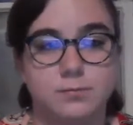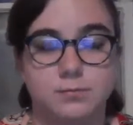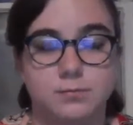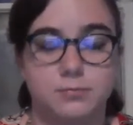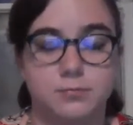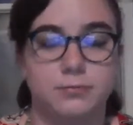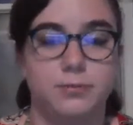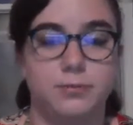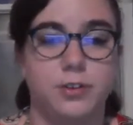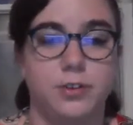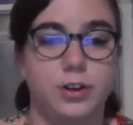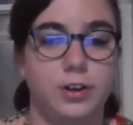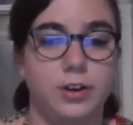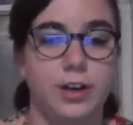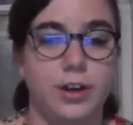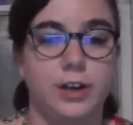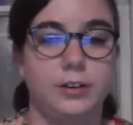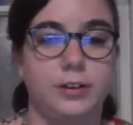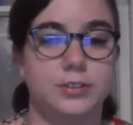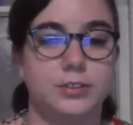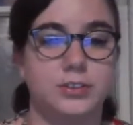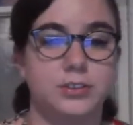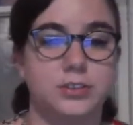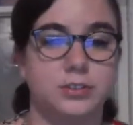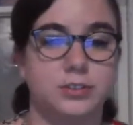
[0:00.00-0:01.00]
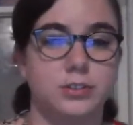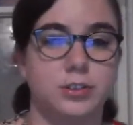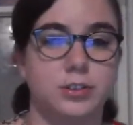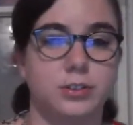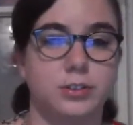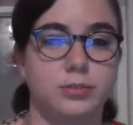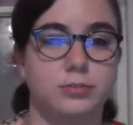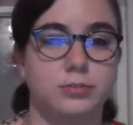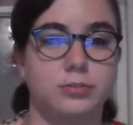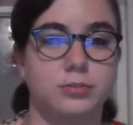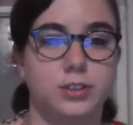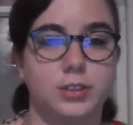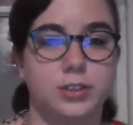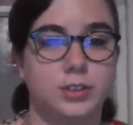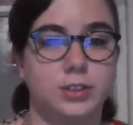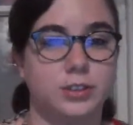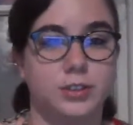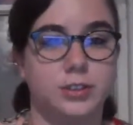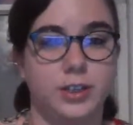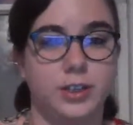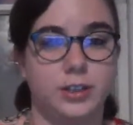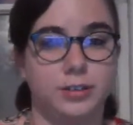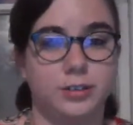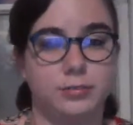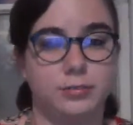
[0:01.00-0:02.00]
far out as you go, and then
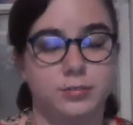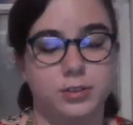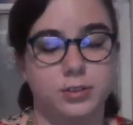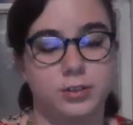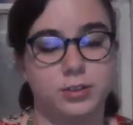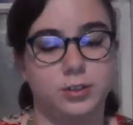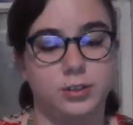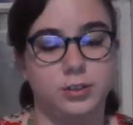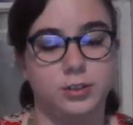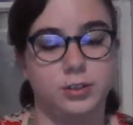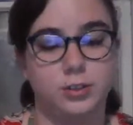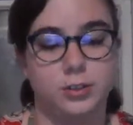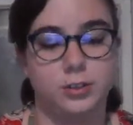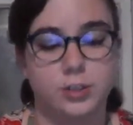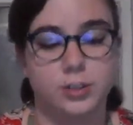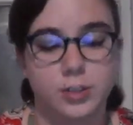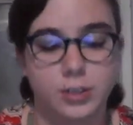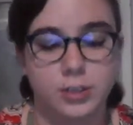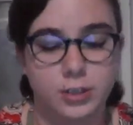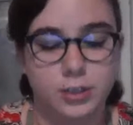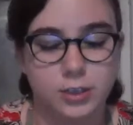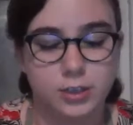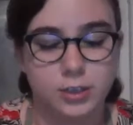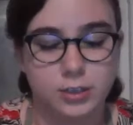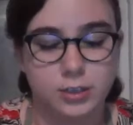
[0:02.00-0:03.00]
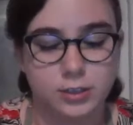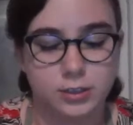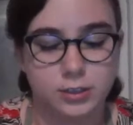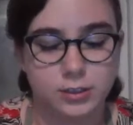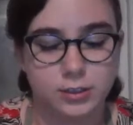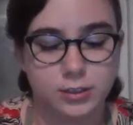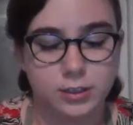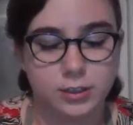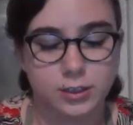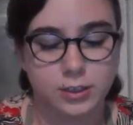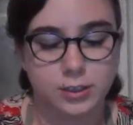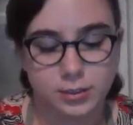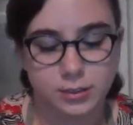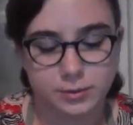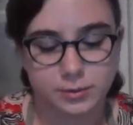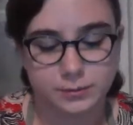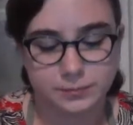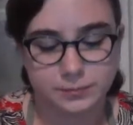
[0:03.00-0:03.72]
down, and then yeah,